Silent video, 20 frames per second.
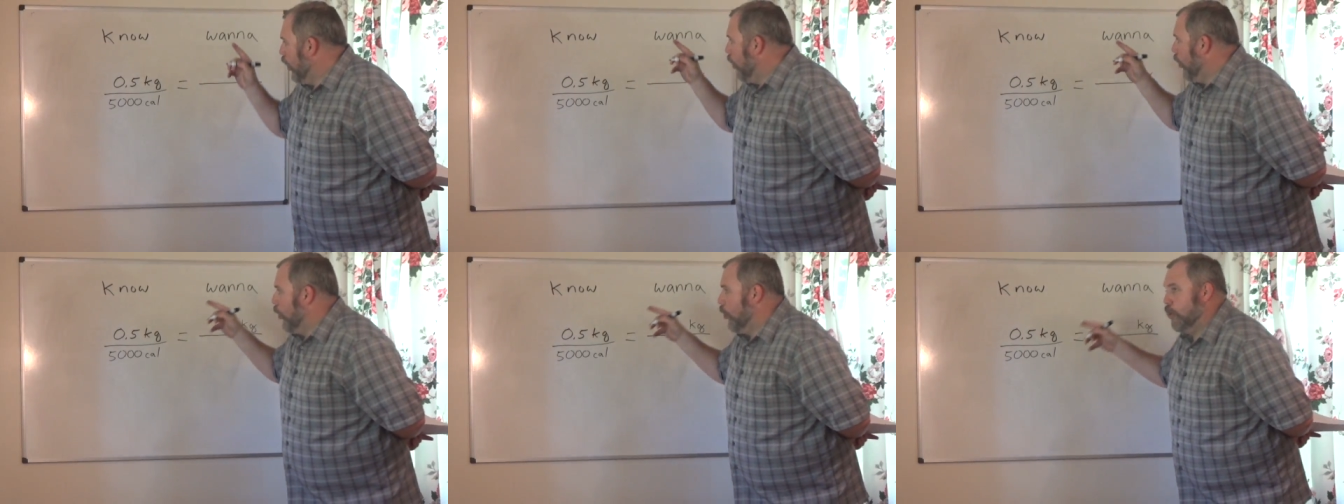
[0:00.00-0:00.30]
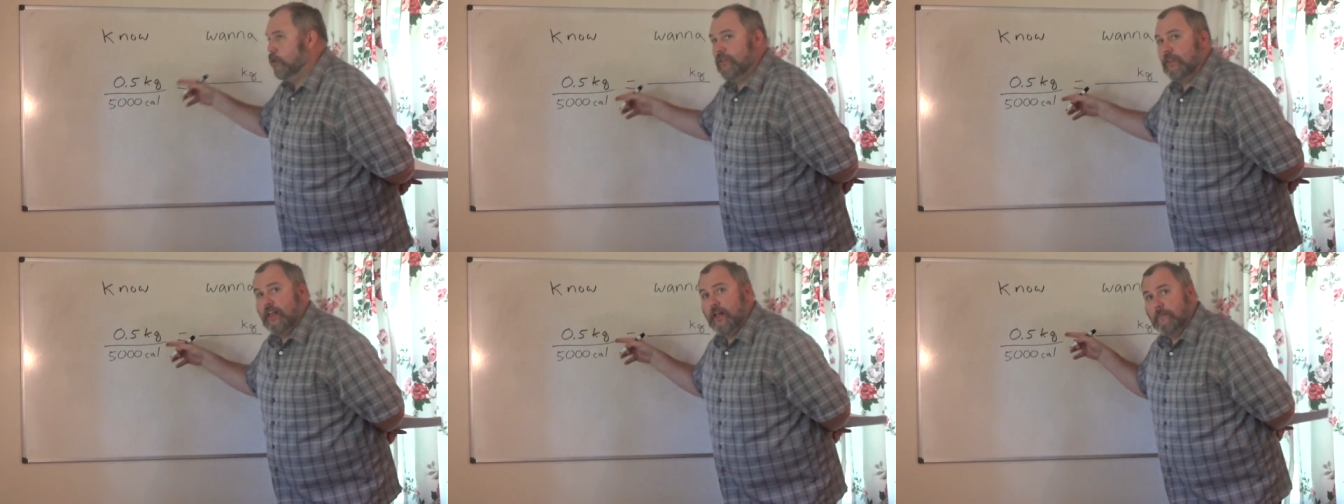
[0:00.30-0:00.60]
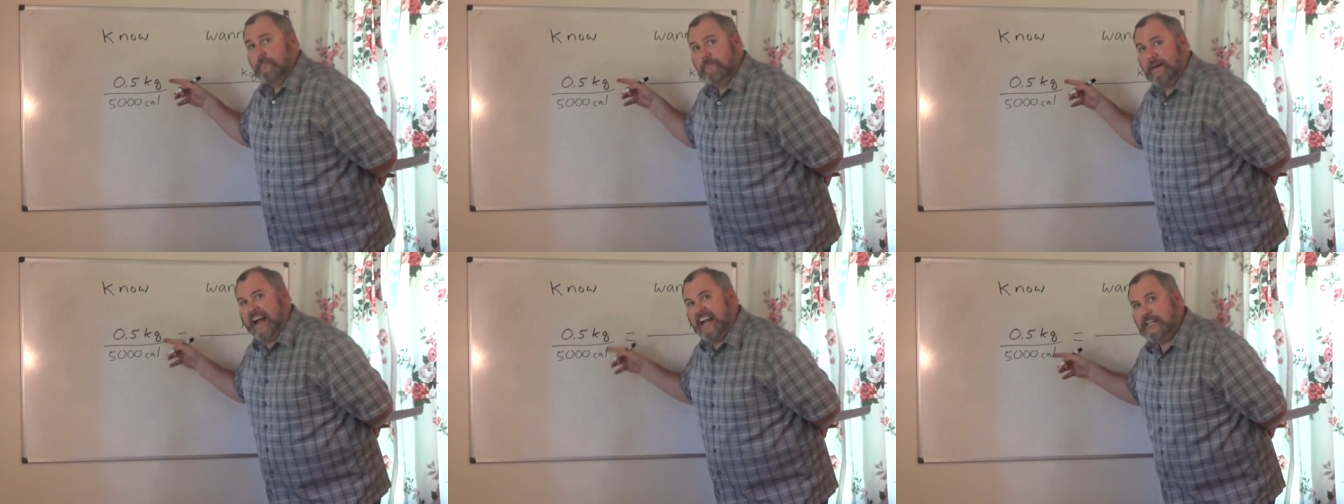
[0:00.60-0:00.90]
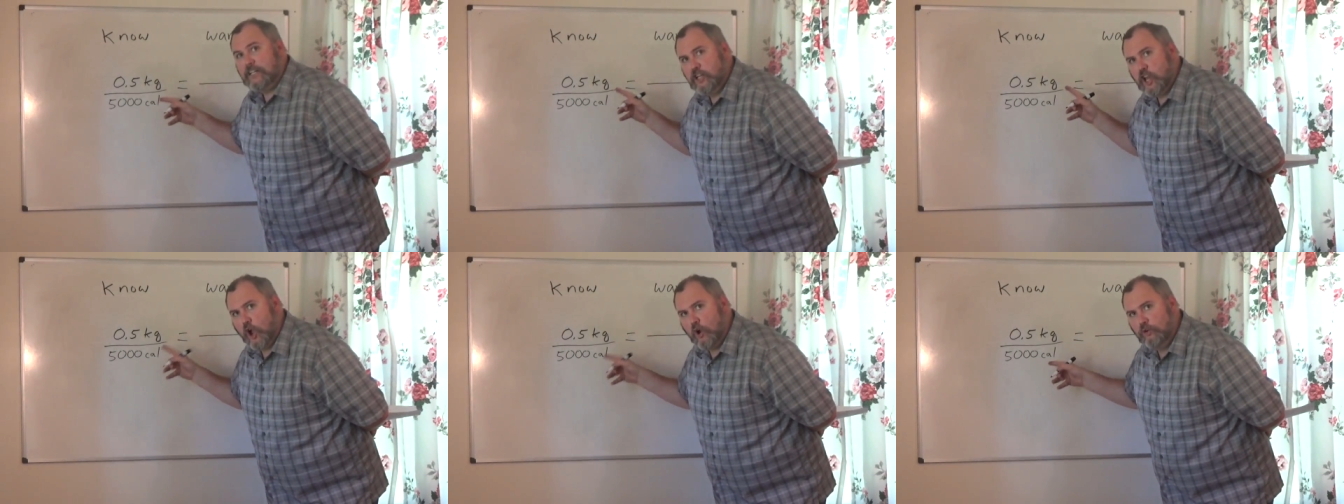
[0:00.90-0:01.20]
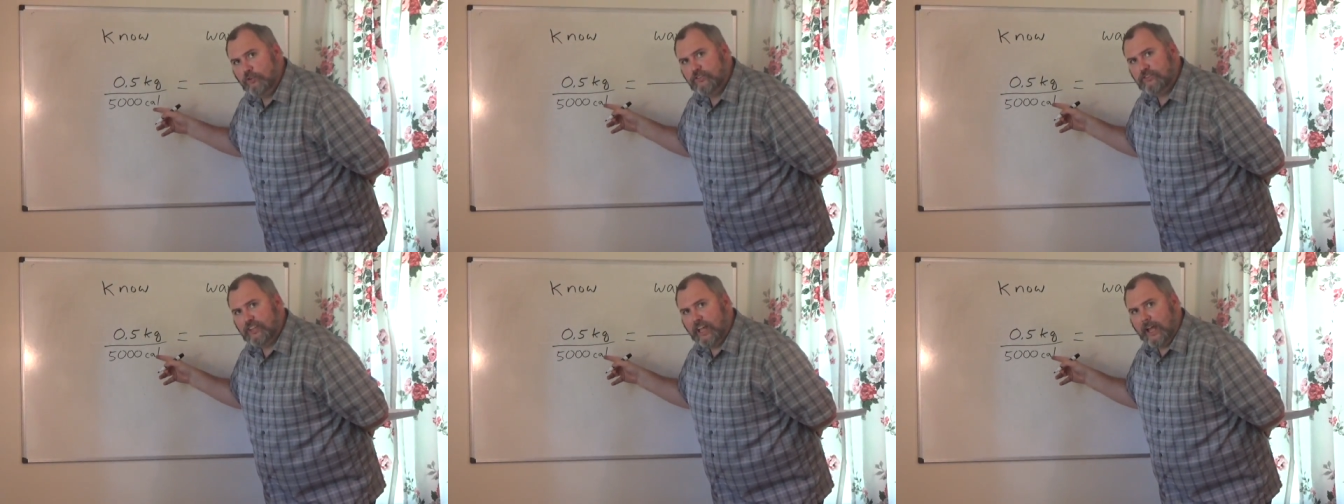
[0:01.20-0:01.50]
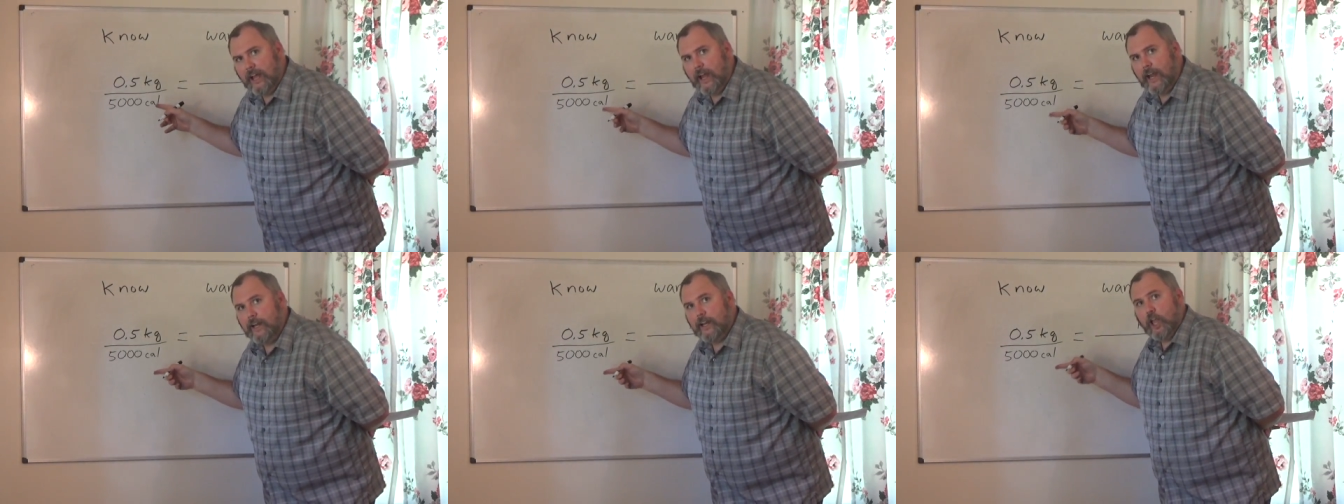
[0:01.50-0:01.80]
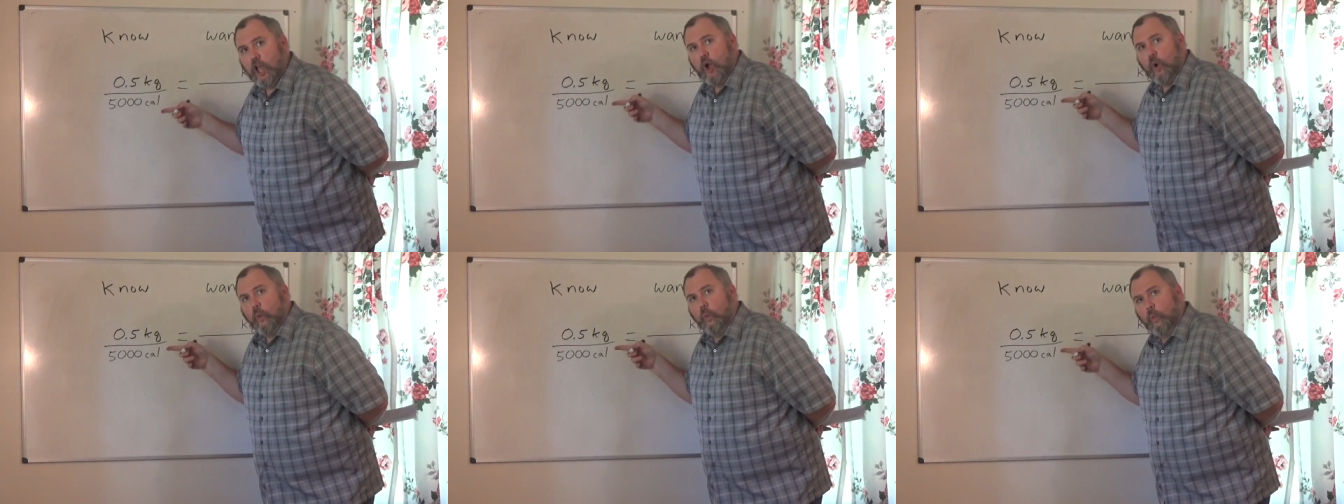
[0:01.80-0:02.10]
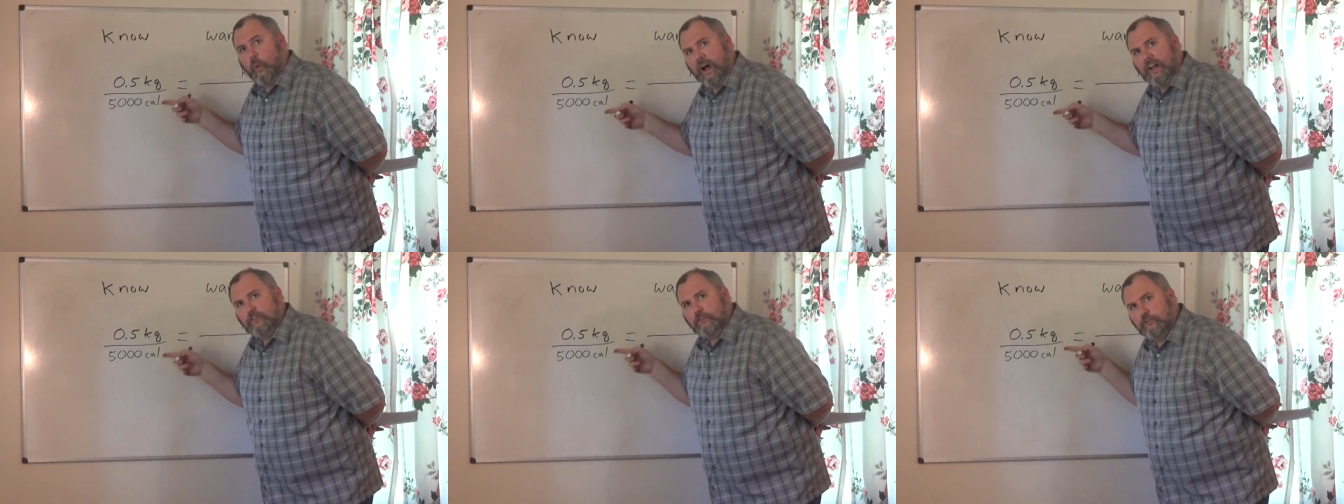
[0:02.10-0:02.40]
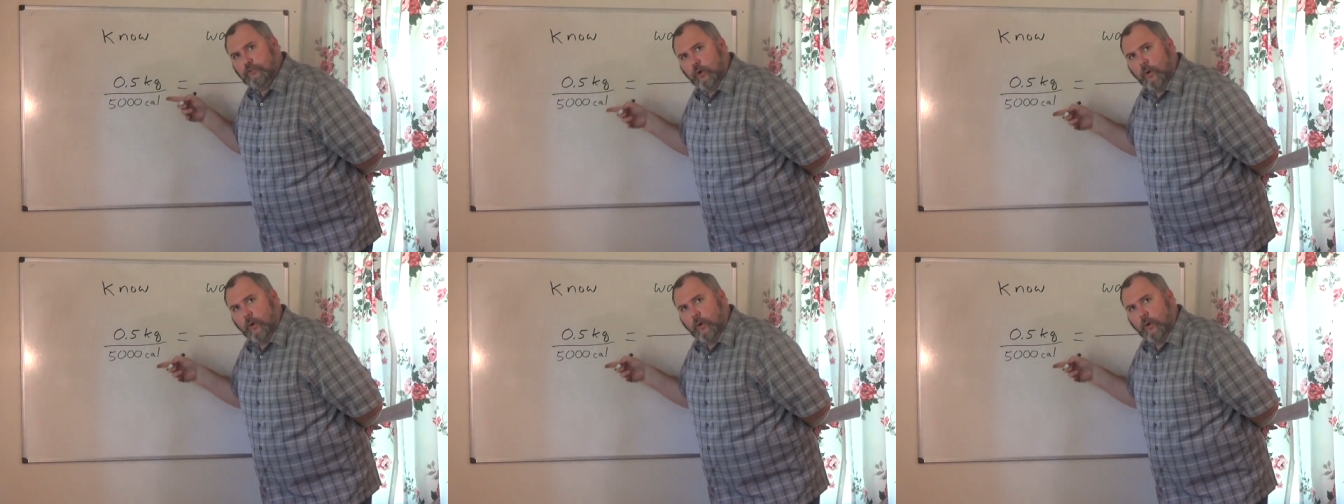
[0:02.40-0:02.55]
on my no side. What's